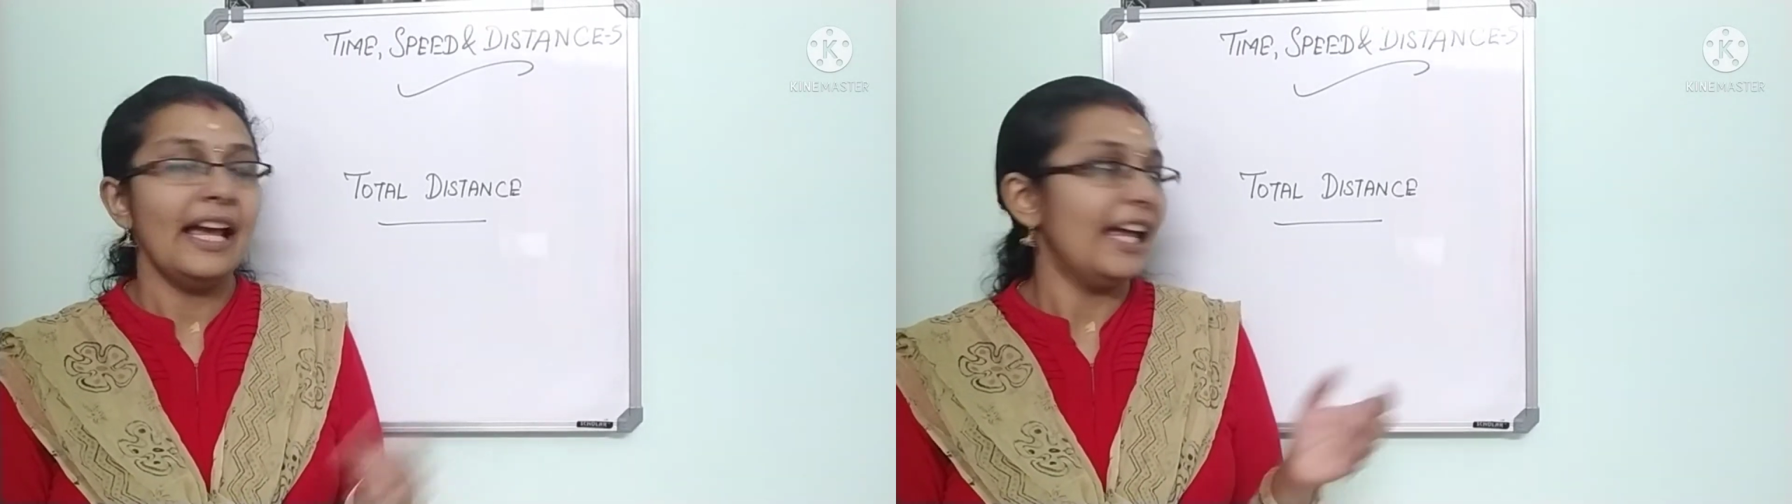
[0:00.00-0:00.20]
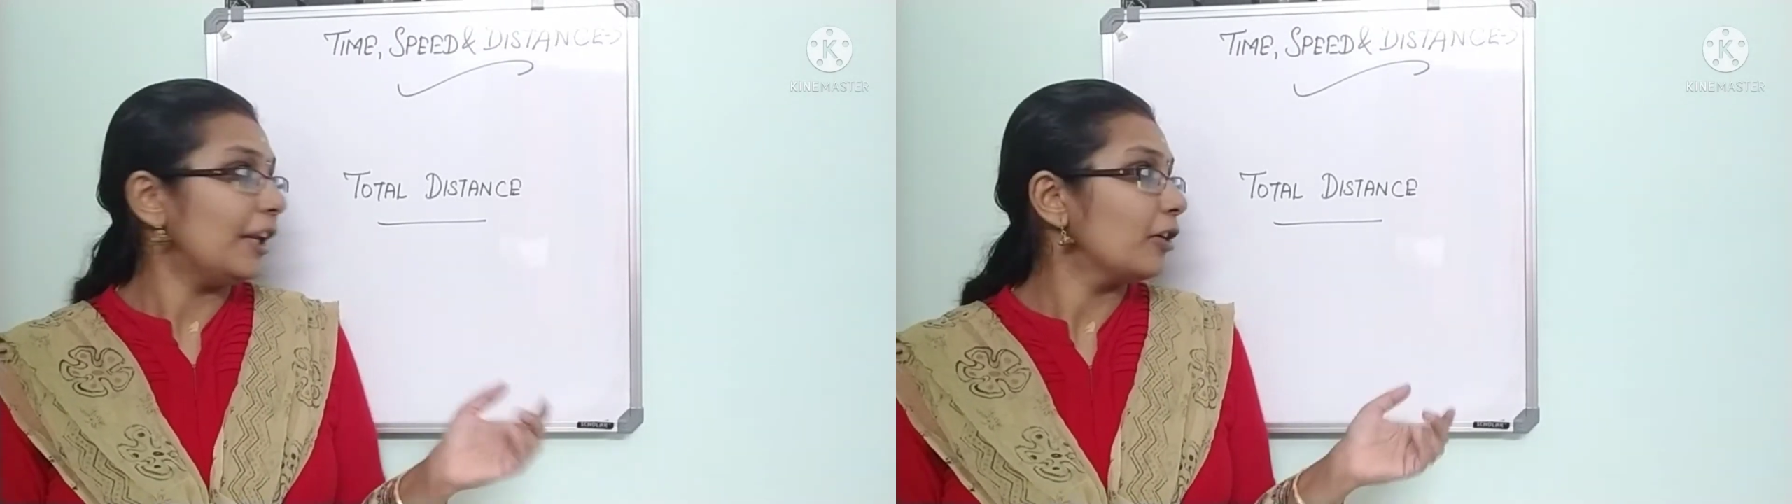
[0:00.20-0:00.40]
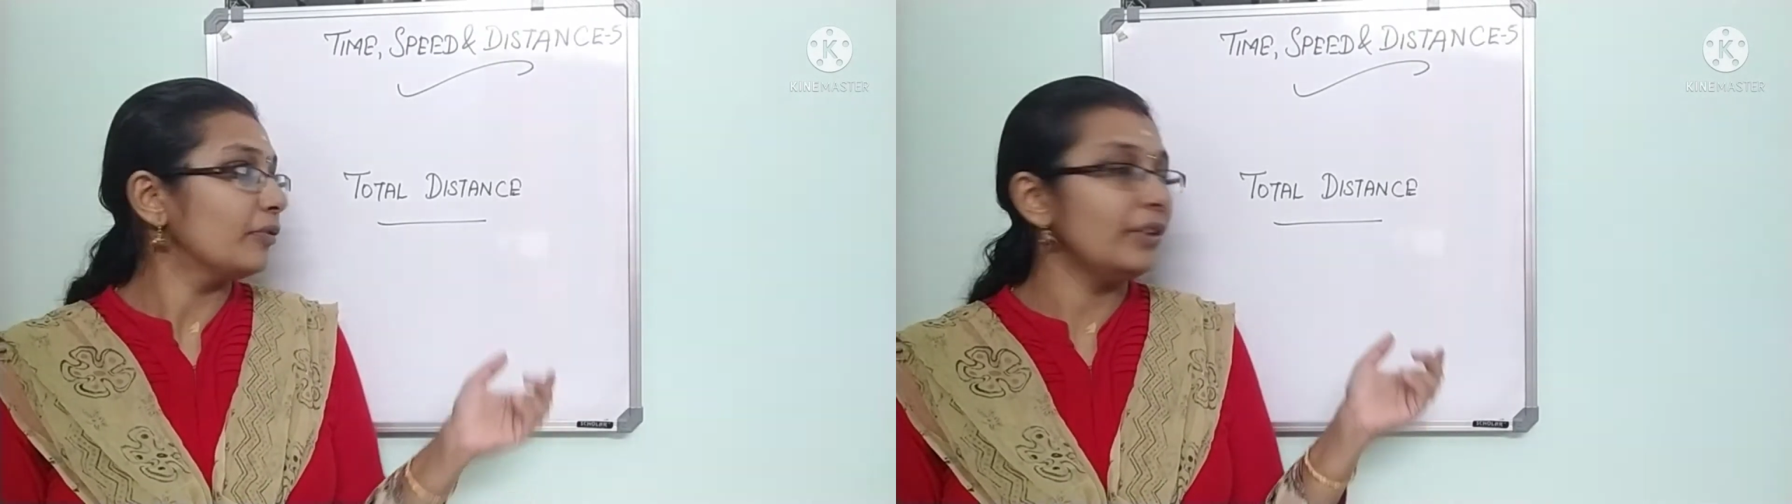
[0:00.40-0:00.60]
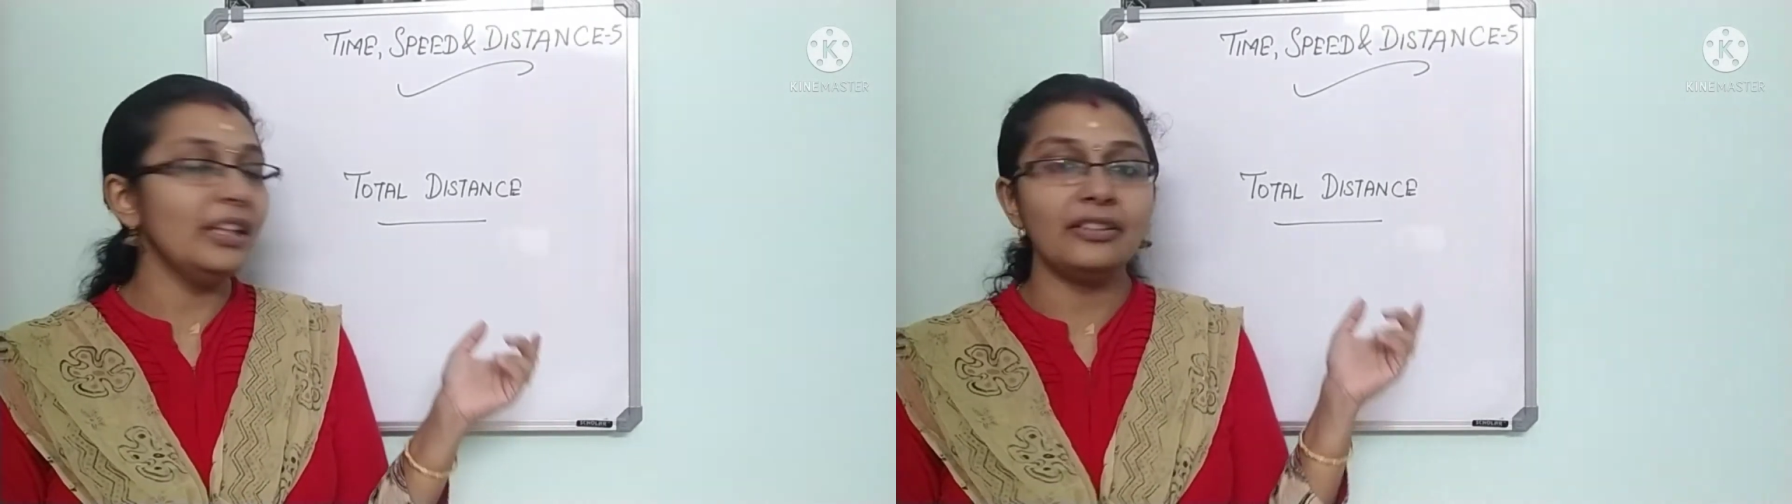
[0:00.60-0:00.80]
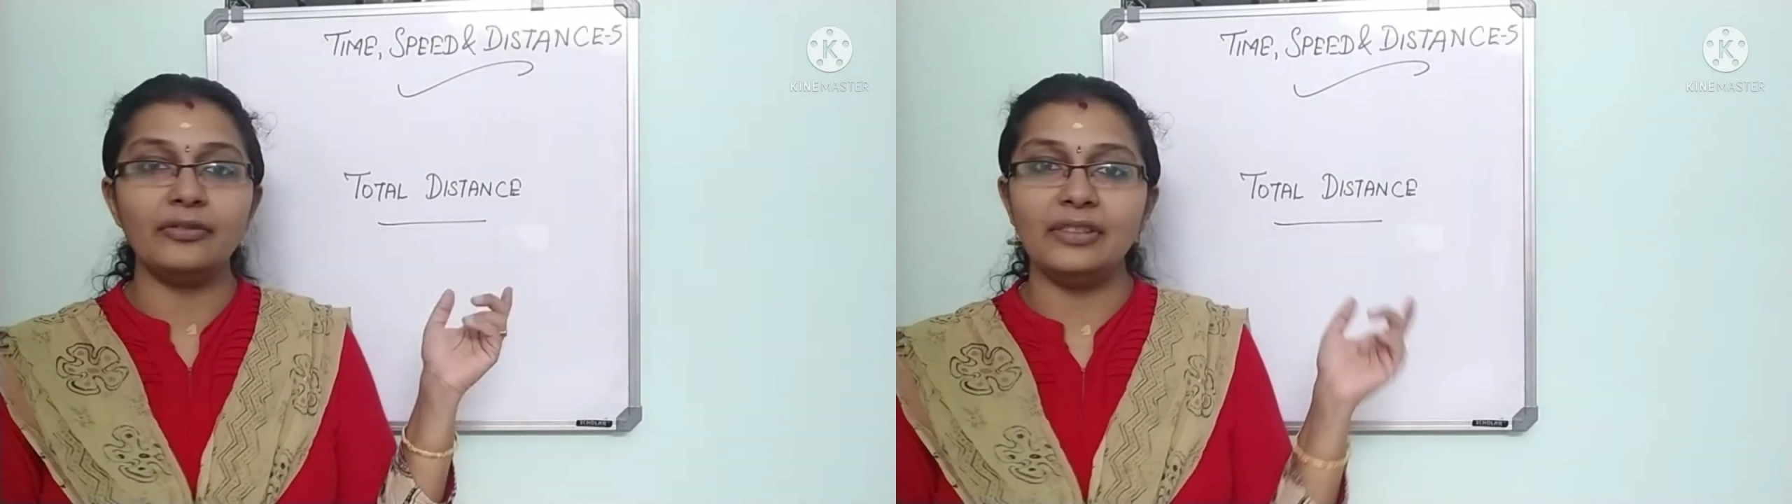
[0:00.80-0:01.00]
Along
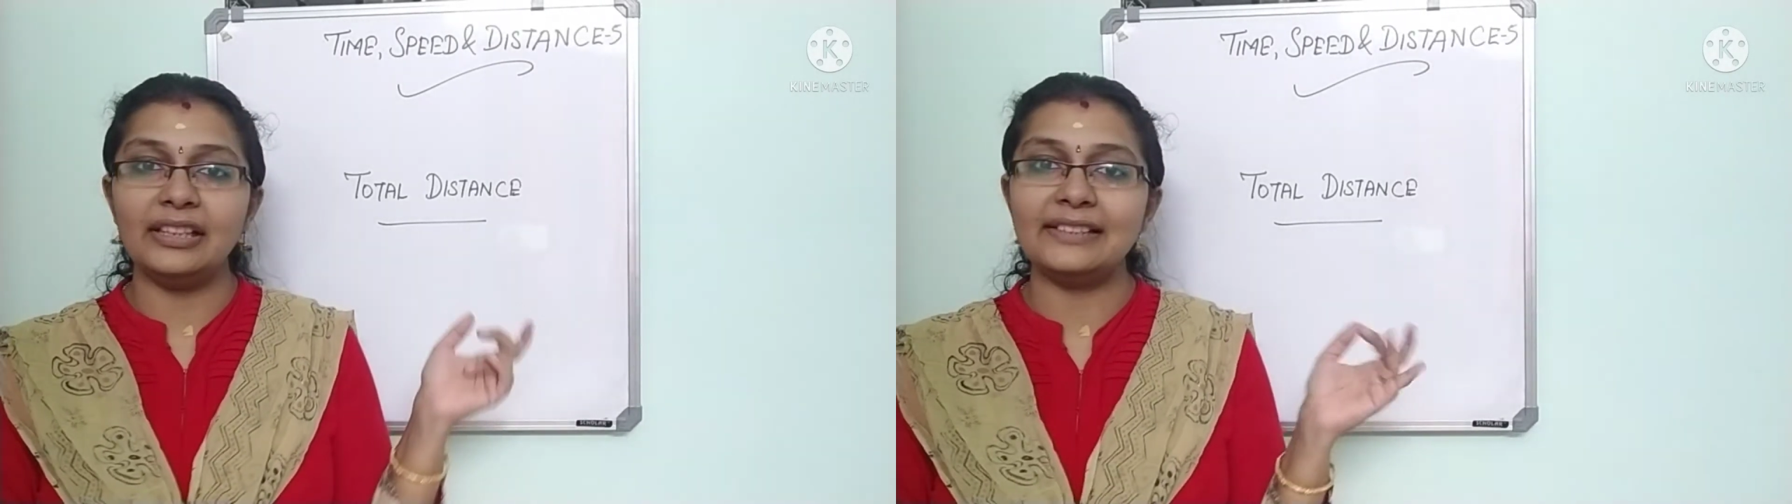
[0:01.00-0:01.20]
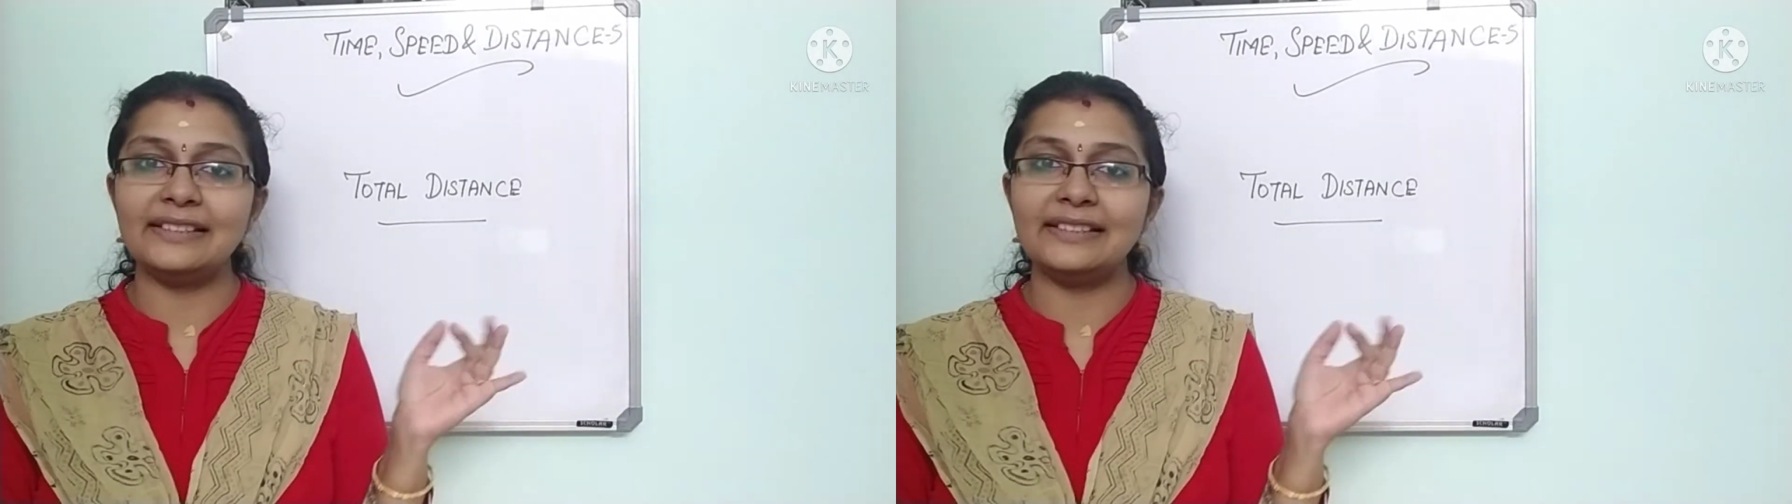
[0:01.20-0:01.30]
with, we will